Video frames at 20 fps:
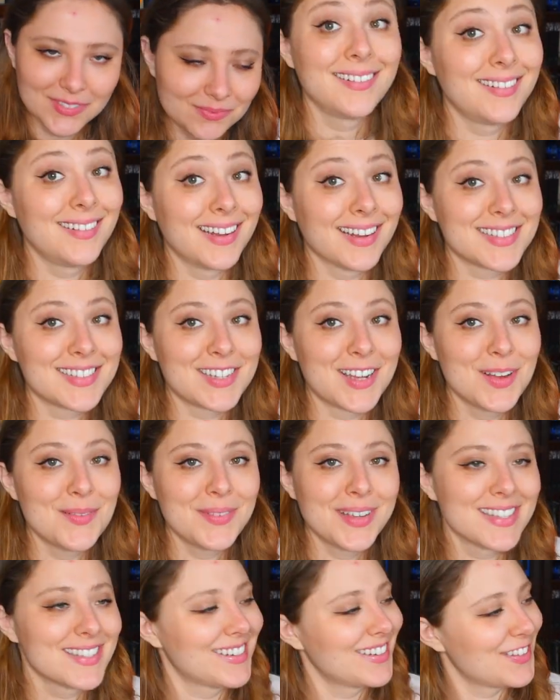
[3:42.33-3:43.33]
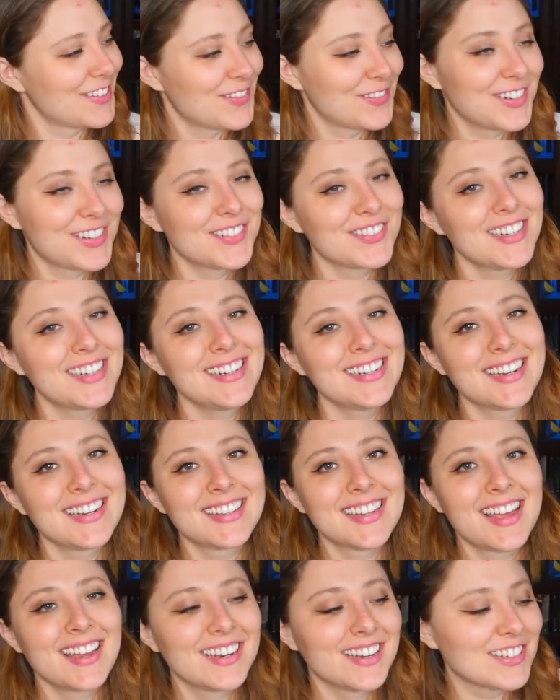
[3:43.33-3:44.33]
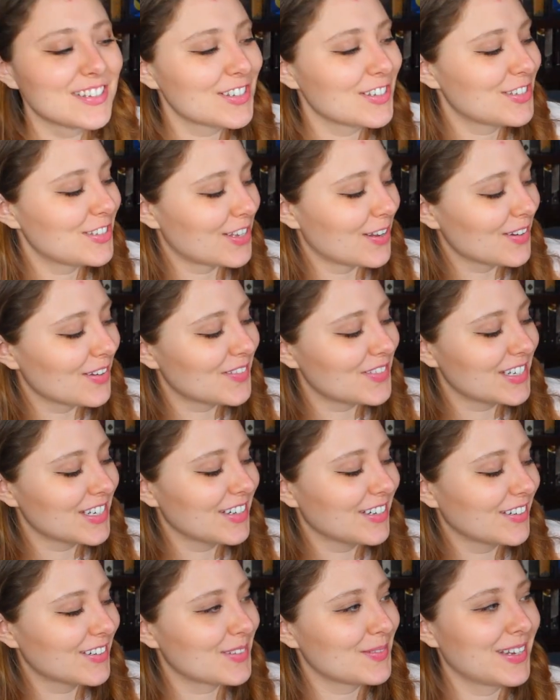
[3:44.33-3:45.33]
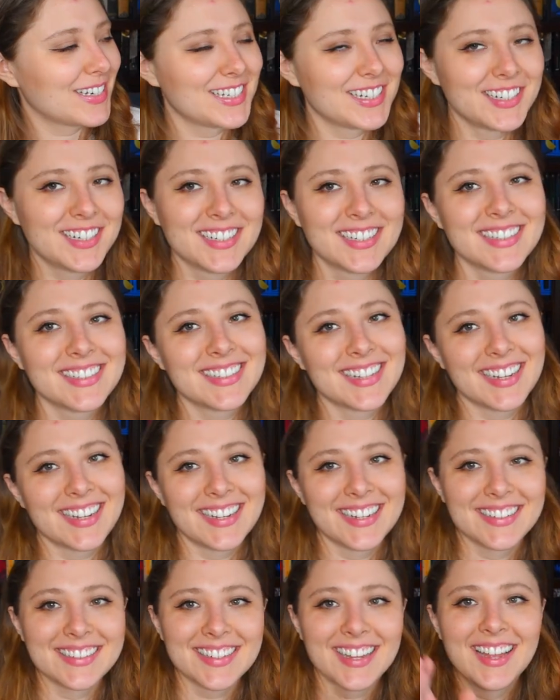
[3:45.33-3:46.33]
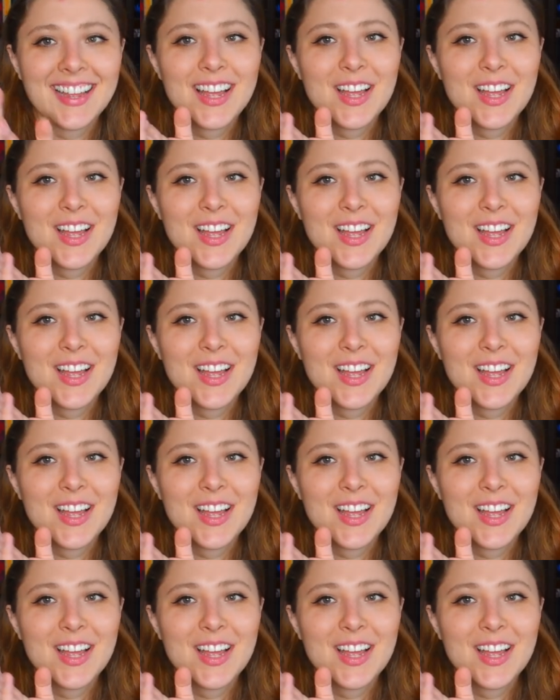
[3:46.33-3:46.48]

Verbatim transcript: Next up is another reread, and that is Stone of Tears by Terry Goodkind,